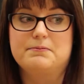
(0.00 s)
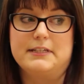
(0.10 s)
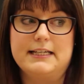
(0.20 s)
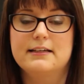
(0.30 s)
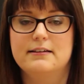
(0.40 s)

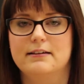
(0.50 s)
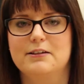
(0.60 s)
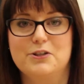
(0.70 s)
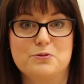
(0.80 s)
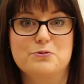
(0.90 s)
needed
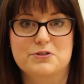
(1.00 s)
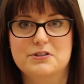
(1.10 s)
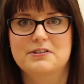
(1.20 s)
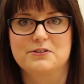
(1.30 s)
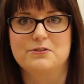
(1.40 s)
and
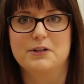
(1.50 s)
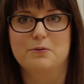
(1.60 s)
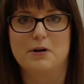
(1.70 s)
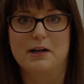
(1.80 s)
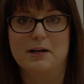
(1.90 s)
used to
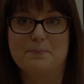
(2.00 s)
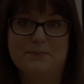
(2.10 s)
get where I am.